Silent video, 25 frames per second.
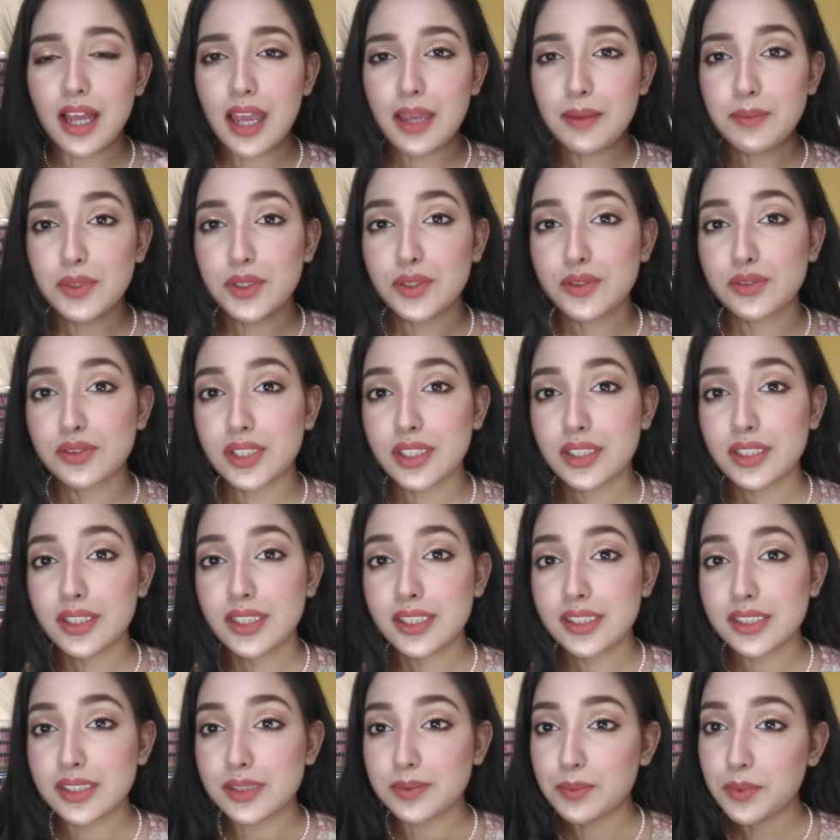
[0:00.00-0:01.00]
I'm using
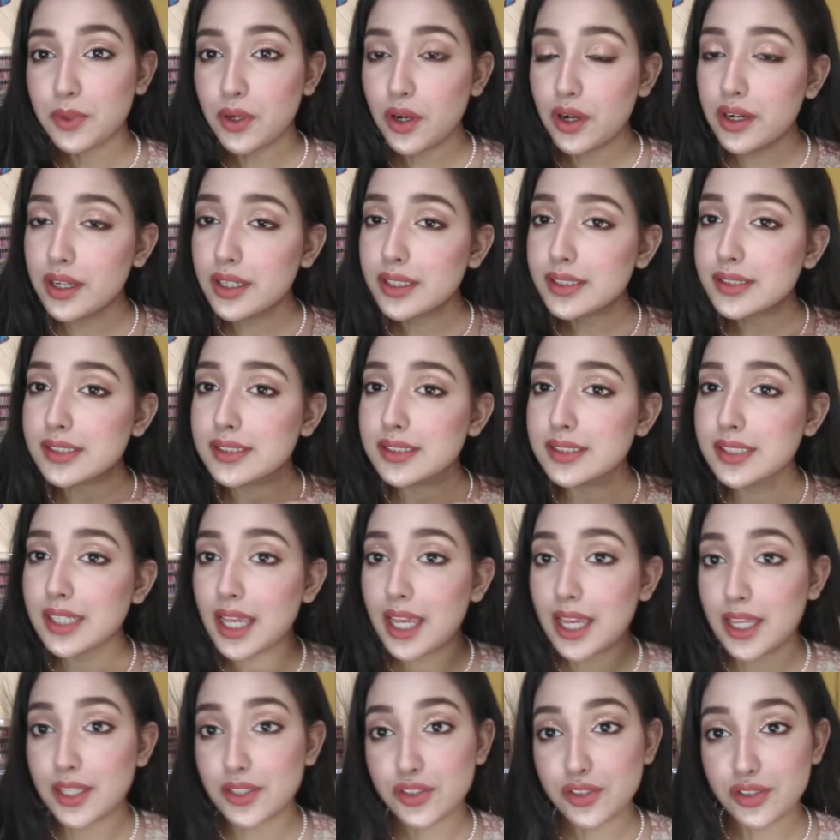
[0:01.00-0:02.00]
these products since
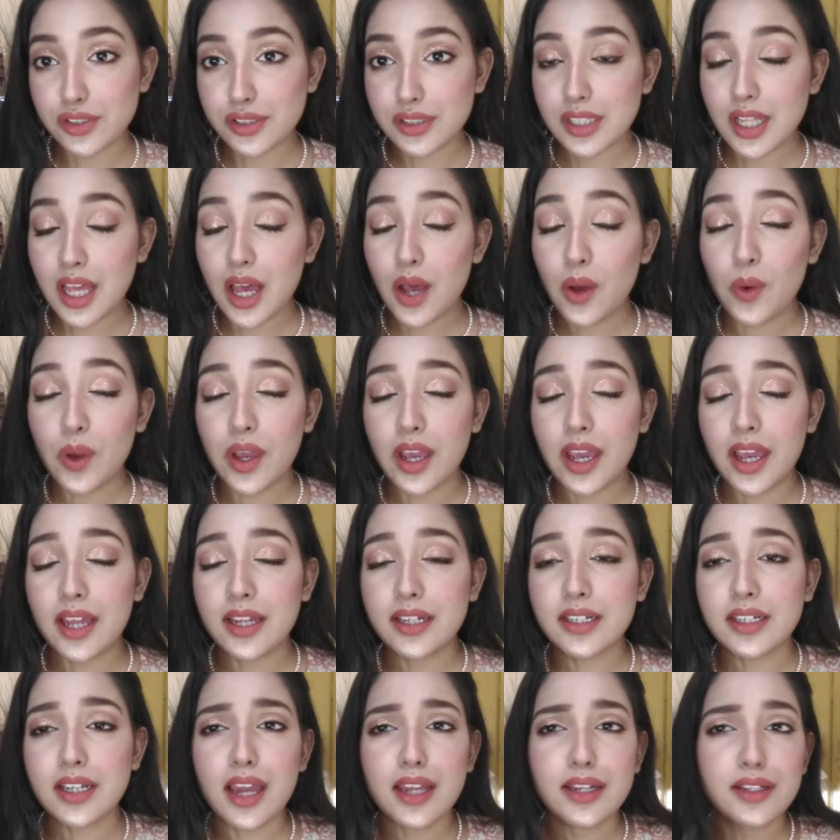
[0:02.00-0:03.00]
ages now
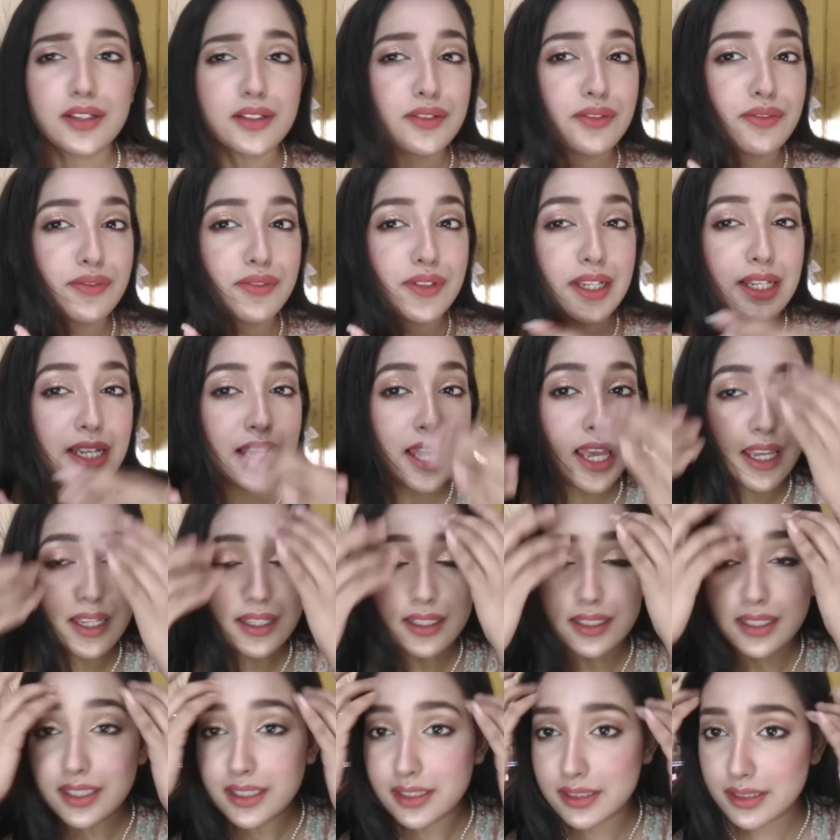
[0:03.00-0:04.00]
and I didn't feel
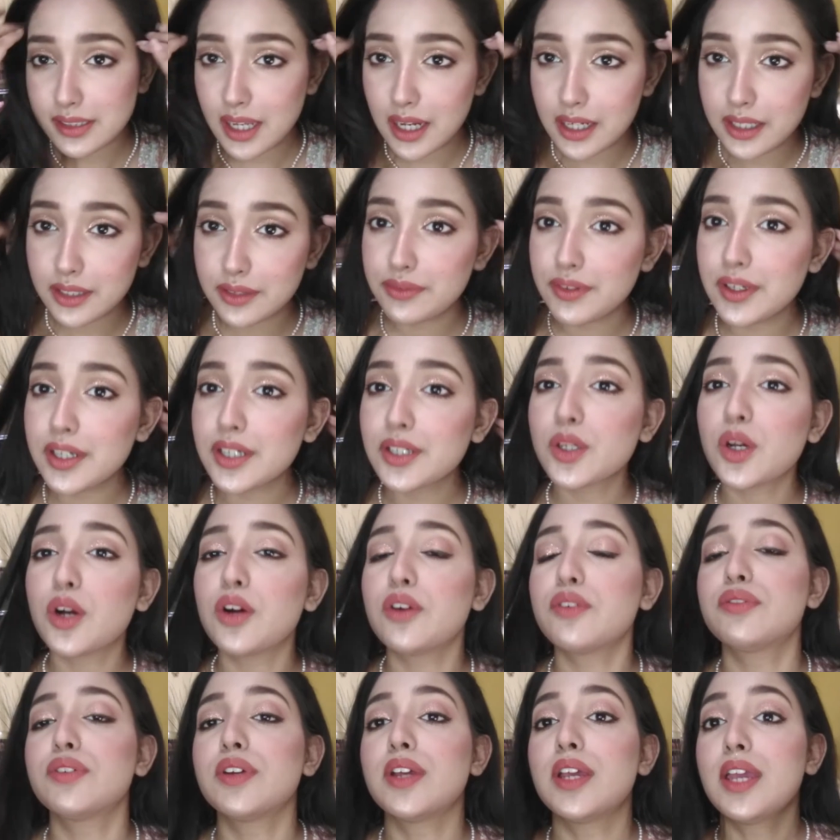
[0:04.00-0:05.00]
any side effect
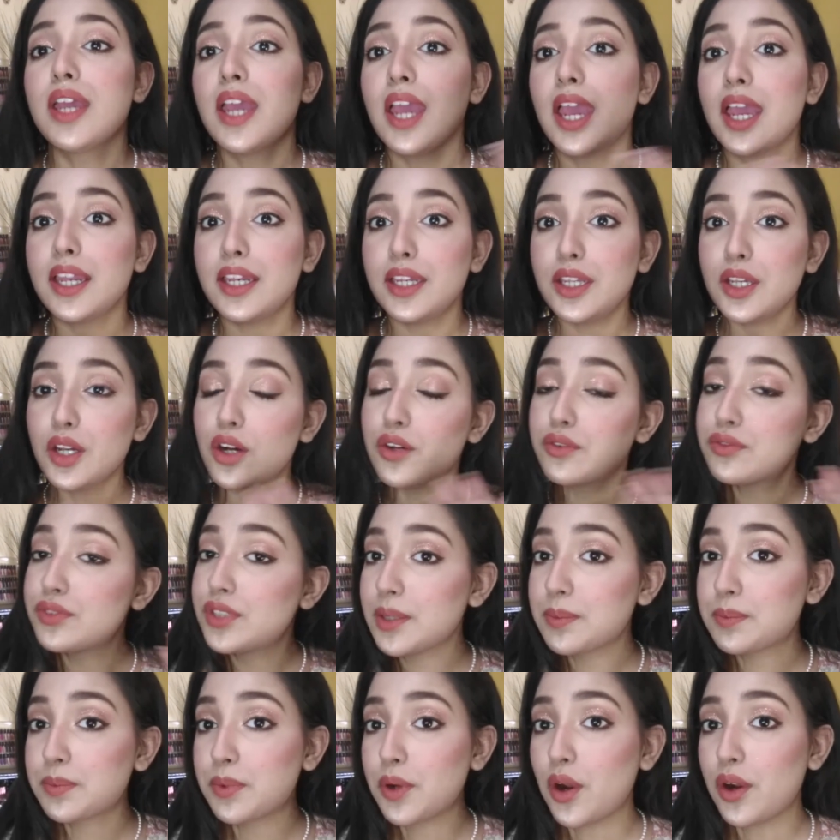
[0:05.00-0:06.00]
of any of
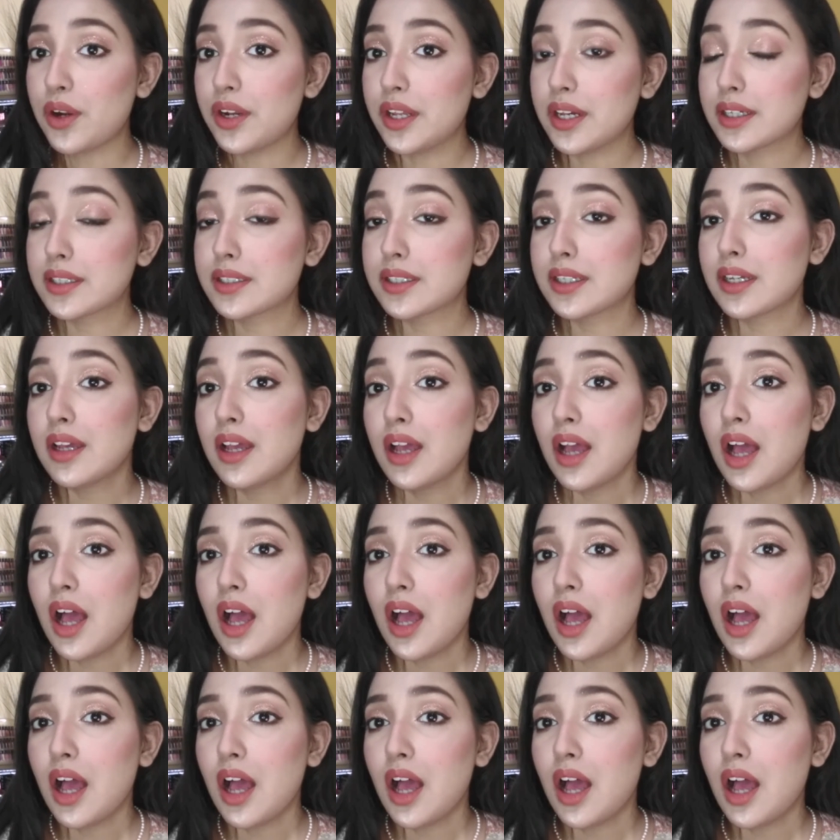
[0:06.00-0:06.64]
their product.